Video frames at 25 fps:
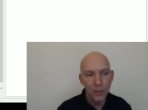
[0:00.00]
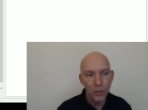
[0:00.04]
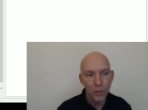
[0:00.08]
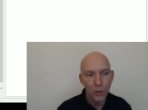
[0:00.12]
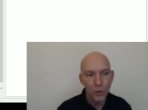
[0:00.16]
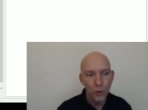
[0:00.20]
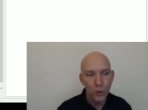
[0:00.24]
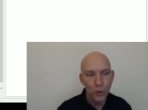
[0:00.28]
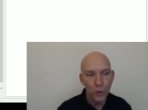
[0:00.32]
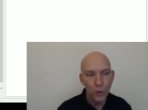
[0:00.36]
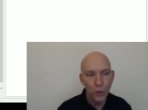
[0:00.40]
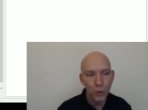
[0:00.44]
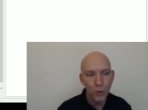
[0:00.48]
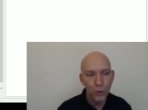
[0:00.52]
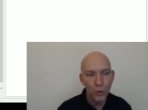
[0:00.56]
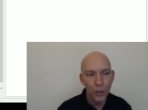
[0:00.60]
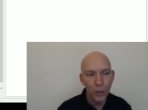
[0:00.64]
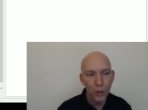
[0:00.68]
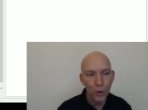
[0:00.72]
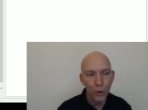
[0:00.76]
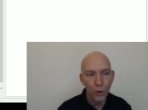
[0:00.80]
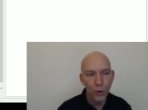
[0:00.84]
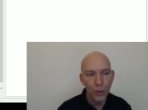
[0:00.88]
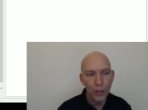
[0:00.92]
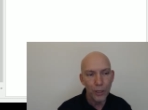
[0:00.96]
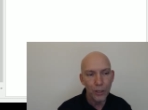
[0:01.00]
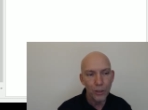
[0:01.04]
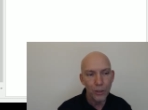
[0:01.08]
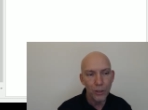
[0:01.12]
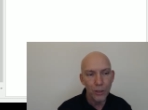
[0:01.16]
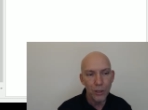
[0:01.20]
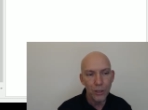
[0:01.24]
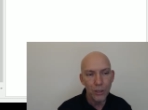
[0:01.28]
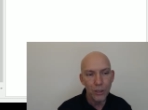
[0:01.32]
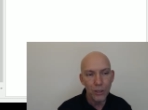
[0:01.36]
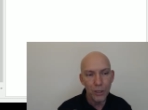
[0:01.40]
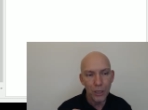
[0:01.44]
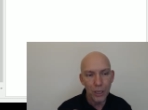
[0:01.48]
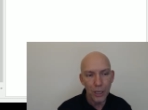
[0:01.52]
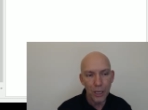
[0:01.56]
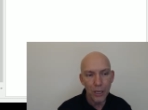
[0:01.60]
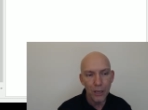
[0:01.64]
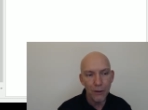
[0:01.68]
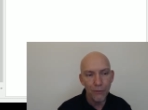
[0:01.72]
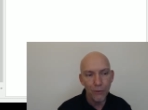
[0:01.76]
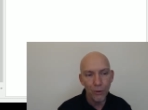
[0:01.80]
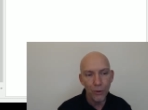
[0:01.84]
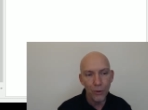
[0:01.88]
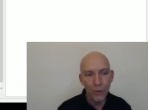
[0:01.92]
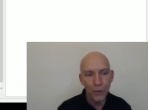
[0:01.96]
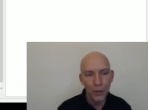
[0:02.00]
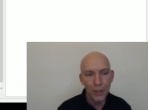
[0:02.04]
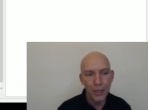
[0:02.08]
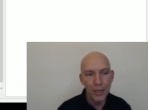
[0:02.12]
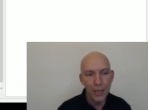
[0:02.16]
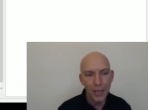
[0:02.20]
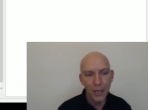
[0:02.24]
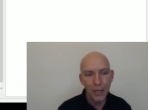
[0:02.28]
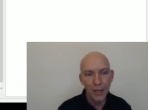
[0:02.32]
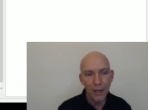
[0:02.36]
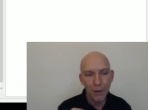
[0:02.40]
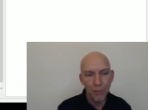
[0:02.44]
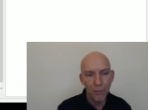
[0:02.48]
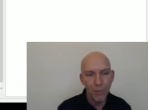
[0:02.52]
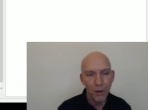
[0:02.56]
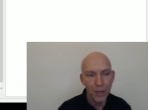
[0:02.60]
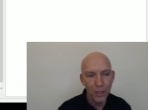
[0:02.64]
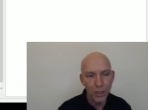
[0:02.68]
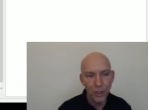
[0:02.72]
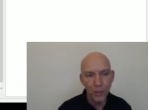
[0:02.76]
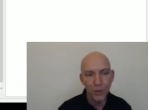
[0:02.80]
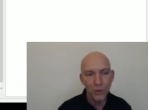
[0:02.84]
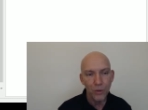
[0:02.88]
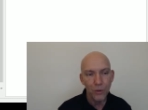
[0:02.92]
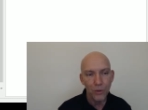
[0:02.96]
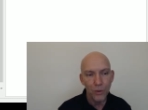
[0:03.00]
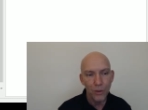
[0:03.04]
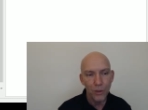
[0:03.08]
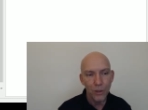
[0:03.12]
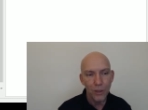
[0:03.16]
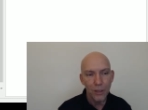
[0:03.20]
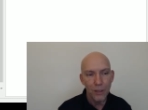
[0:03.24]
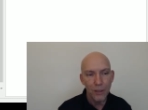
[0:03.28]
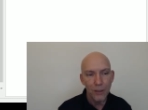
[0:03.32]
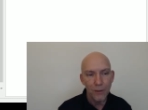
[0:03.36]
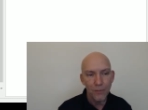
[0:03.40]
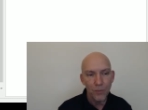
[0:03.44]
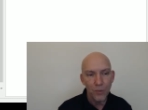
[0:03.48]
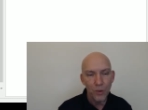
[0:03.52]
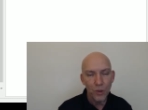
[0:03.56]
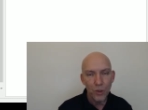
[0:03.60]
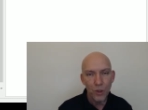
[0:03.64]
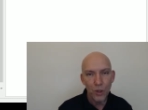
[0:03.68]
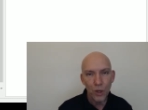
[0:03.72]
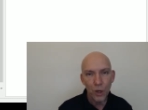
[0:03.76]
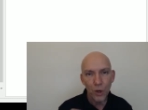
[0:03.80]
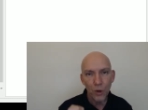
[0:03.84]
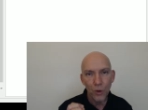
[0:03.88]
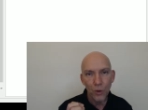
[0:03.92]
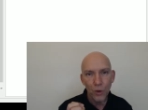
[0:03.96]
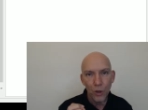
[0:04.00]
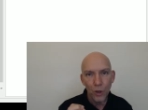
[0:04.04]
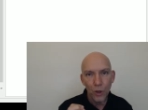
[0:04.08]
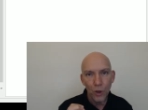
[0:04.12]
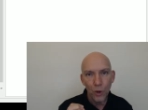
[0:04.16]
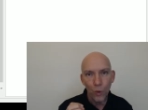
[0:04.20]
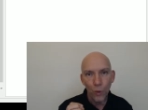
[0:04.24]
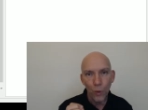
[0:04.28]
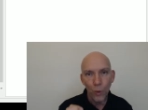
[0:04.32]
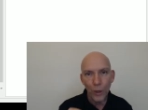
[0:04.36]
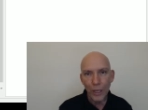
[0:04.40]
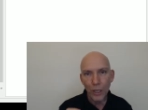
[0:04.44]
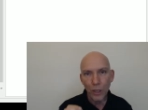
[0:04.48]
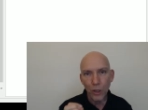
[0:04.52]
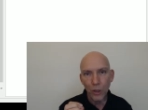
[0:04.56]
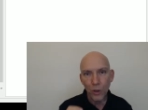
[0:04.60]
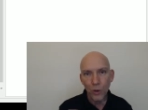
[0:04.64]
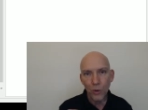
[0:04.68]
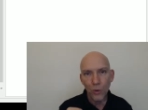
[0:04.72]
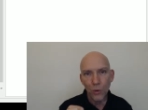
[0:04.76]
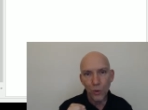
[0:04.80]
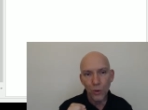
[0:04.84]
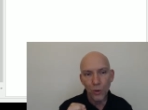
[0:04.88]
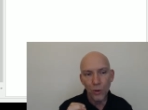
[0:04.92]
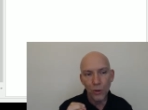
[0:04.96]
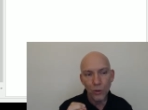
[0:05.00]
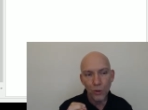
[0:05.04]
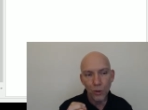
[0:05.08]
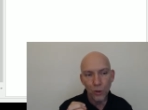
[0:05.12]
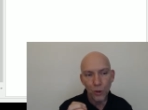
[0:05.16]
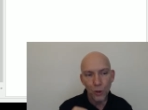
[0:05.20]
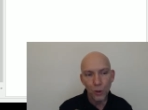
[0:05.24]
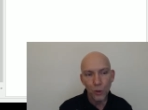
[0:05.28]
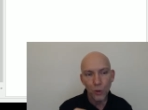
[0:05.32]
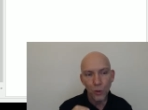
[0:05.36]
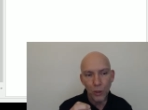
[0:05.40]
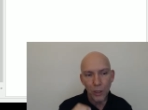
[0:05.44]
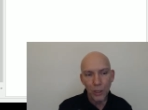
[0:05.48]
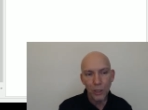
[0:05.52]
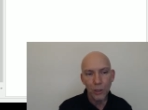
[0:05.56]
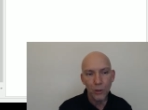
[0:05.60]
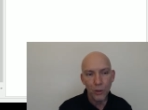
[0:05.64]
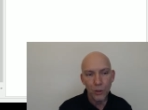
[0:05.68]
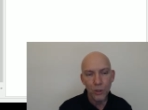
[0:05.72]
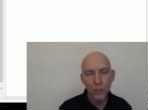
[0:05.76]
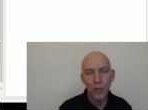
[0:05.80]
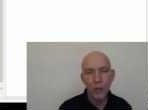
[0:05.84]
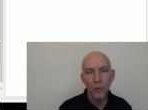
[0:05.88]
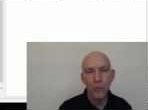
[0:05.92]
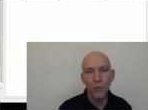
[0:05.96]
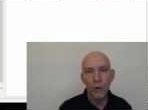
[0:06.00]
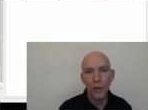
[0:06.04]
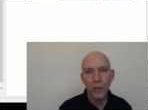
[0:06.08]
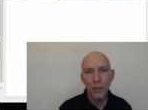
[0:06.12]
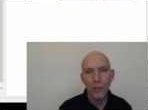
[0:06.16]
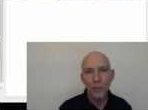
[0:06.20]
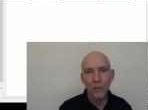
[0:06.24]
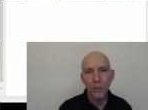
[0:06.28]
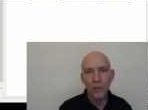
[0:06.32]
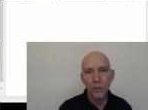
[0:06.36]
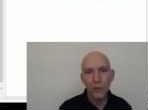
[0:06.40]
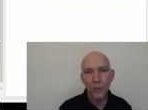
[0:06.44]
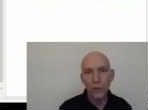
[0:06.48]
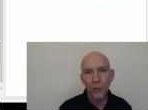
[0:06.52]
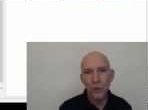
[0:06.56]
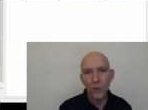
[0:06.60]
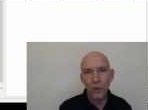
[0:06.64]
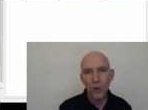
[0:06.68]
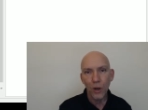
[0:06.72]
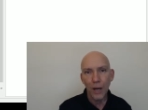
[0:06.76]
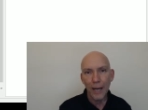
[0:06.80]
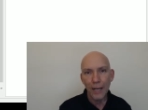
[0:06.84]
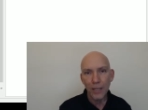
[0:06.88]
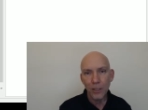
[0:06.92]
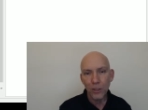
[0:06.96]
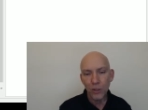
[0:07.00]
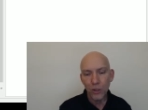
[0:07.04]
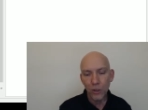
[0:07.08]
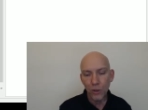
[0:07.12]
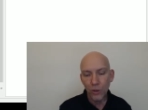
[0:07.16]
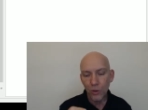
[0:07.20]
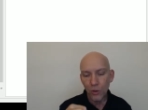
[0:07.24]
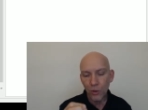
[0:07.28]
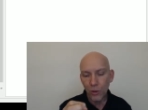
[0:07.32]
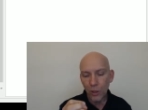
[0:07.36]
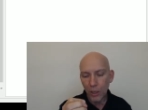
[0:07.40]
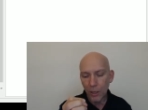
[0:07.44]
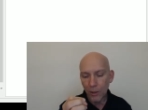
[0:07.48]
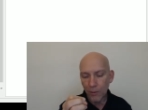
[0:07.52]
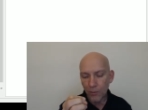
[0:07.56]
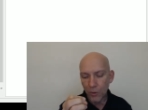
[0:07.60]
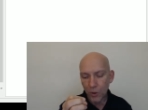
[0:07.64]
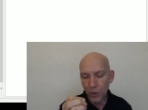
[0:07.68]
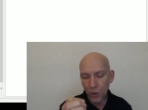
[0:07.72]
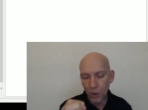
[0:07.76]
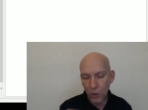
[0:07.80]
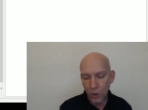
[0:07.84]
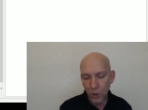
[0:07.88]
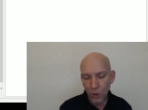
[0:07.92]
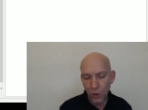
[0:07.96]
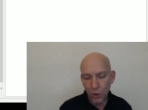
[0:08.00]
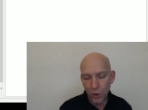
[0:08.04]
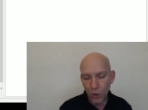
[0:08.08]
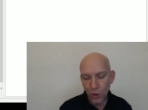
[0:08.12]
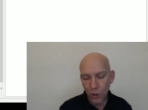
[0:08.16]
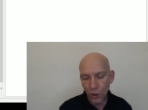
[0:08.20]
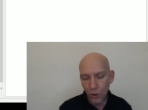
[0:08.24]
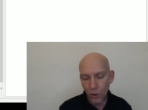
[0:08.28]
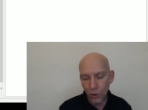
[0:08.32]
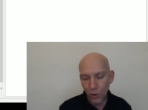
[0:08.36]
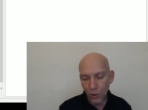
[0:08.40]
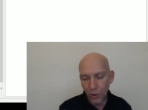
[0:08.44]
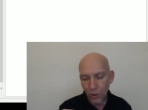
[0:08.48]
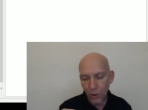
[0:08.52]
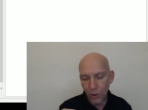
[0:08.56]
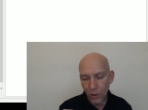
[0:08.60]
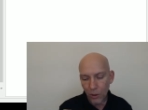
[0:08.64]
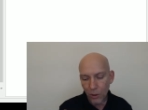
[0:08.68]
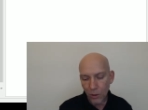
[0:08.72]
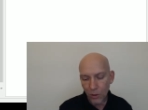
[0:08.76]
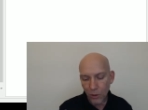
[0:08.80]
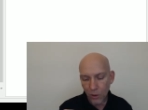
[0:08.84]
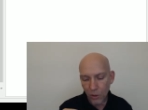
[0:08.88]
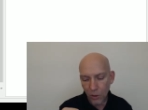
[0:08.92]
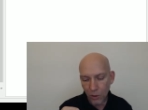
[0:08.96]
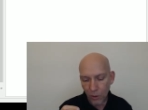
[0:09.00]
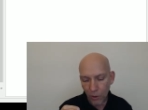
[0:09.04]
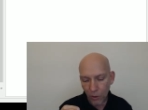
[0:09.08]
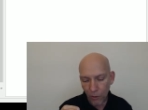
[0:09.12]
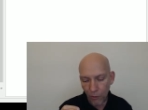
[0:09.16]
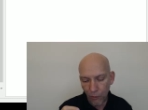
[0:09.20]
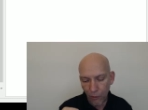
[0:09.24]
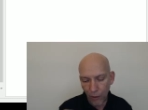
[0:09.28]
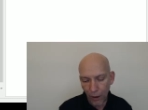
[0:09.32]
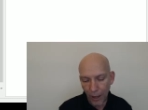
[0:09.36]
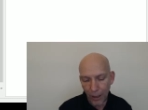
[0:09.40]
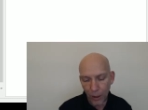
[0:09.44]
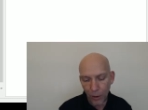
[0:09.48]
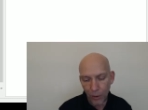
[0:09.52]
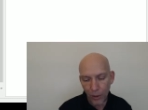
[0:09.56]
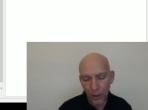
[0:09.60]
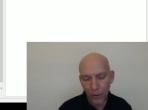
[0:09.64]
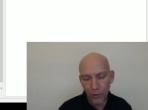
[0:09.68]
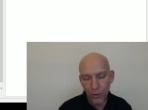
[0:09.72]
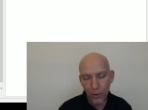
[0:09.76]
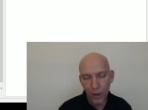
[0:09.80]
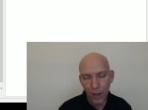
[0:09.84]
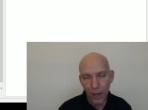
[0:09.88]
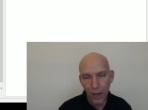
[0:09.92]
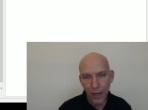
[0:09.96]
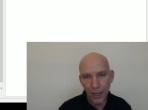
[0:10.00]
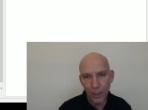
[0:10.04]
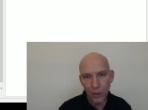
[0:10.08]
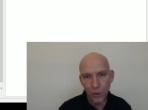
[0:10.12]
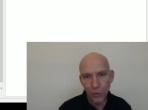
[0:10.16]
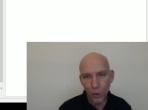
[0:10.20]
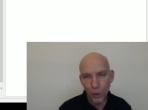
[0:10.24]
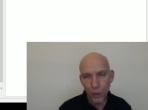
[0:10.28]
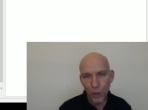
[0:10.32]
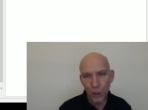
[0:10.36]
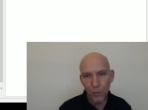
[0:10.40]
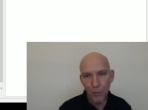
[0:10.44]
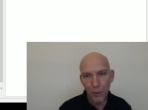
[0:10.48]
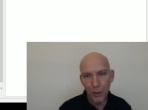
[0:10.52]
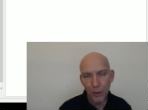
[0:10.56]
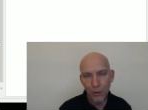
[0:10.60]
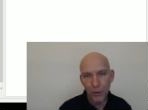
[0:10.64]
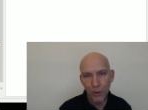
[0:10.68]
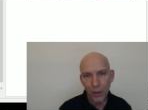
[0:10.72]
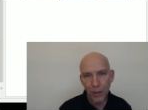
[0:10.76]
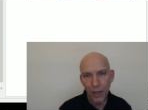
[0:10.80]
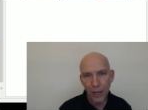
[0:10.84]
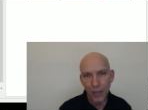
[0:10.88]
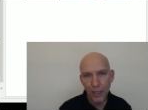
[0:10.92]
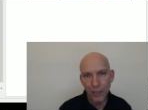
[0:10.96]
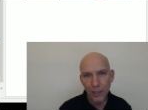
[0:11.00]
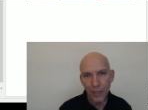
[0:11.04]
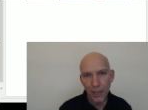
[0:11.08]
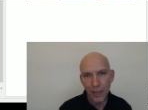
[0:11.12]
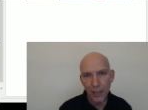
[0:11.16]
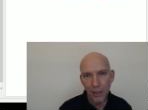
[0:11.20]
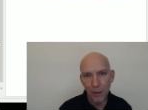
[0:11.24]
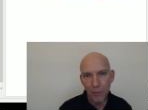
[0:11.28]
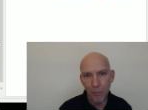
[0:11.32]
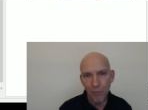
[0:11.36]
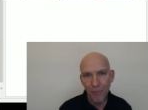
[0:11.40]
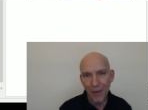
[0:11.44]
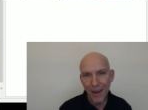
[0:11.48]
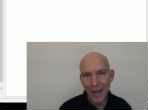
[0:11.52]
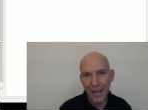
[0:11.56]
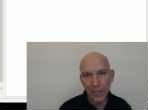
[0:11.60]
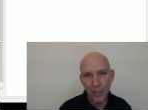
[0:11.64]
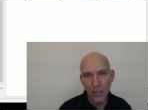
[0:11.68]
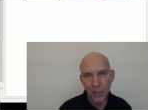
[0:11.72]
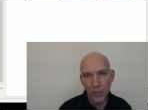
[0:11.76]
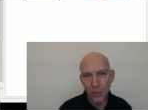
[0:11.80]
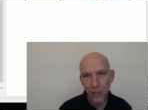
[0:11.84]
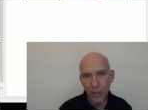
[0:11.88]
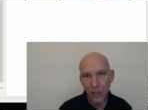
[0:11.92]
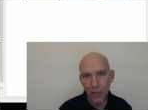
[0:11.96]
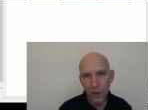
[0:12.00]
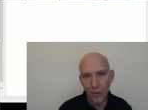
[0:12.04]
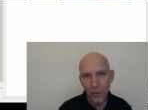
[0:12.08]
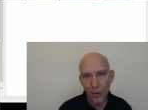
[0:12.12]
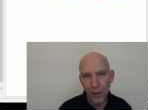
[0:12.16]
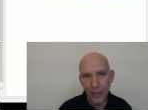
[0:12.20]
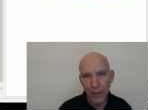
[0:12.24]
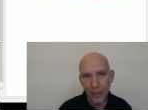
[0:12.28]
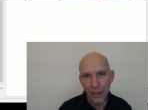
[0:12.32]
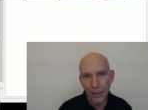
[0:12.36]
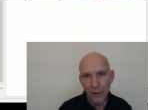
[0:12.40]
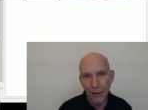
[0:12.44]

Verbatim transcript: do according to this evil thing among you. So when you do kill someone who tries to seduce you to follow other gods, worship other gods, and abandon Yahweh,